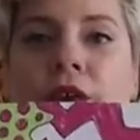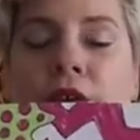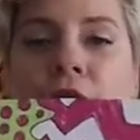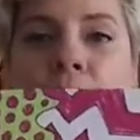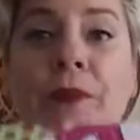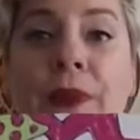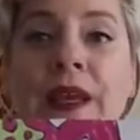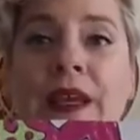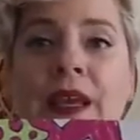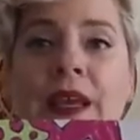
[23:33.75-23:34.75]
your
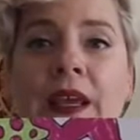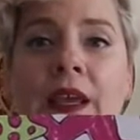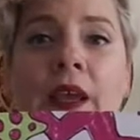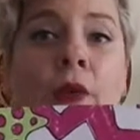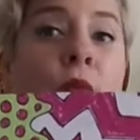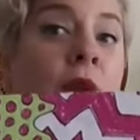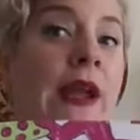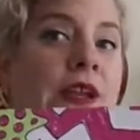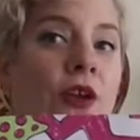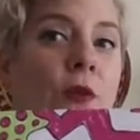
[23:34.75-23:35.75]
big
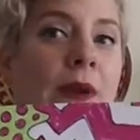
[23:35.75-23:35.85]
radial